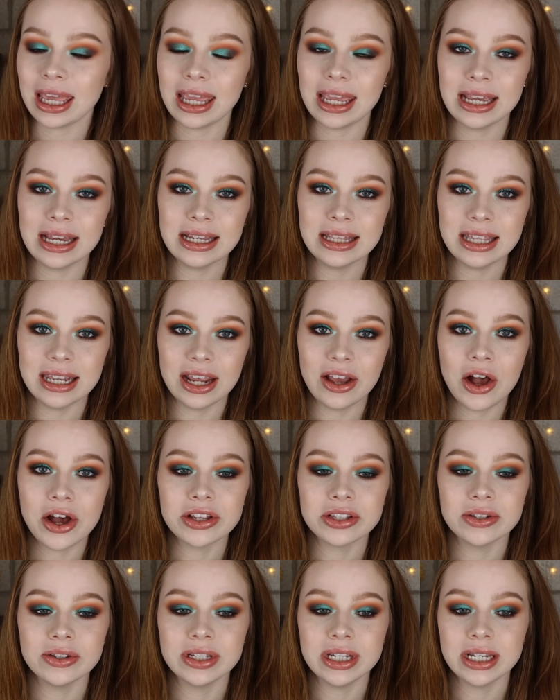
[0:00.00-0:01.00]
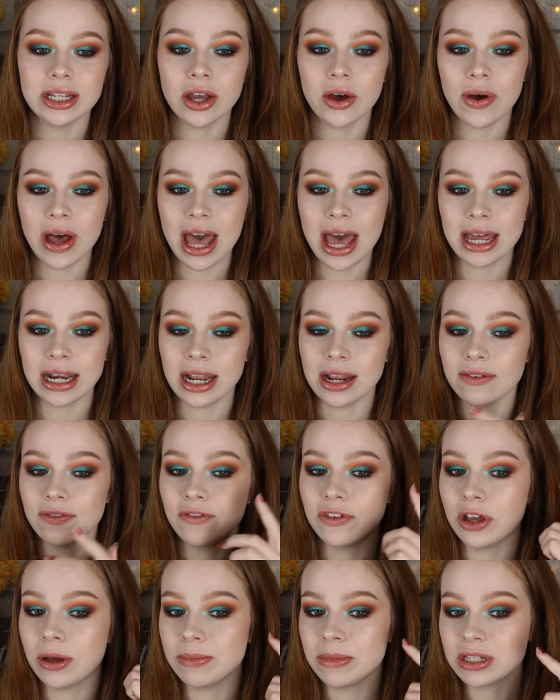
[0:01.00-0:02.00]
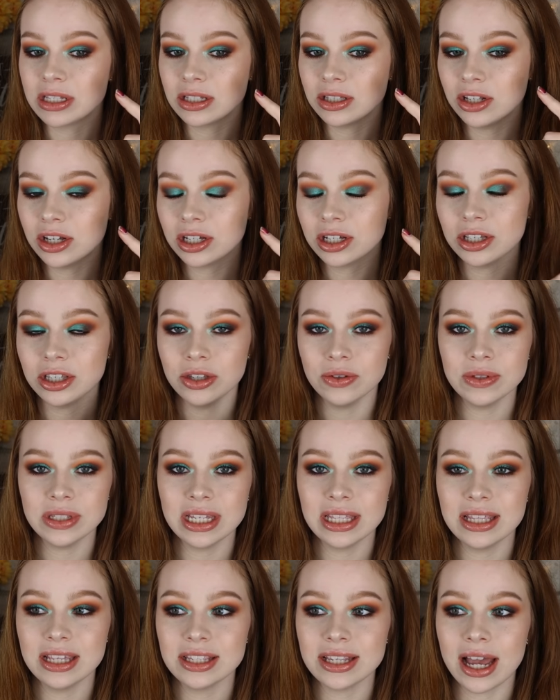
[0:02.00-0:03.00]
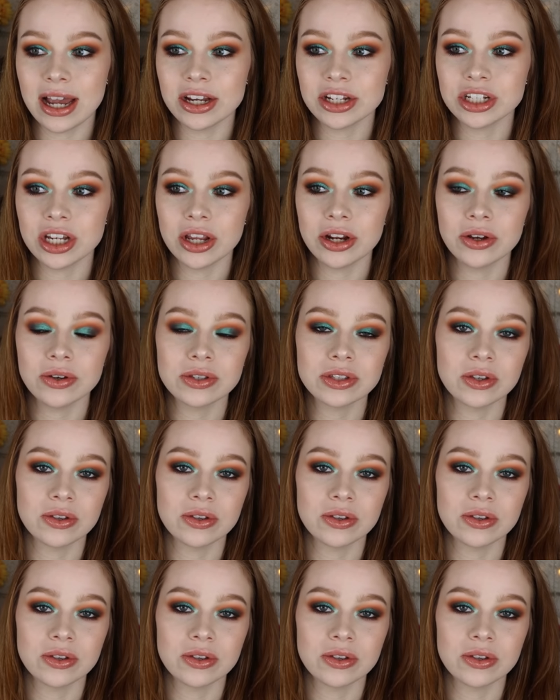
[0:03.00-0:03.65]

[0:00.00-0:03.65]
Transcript: And then I also did go ahead and film this look using these eyeshadows,